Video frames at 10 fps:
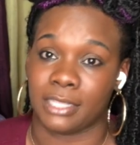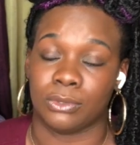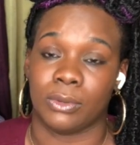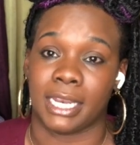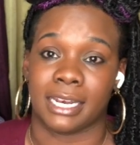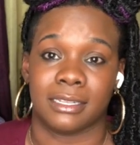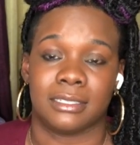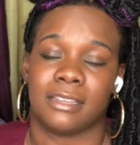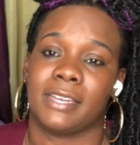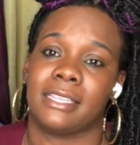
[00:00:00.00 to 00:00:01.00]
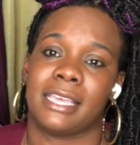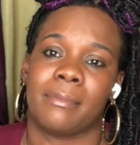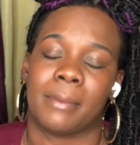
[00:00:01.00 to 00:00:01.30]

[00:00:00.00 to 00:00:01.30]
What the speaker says: I do a lot of the stuff like that by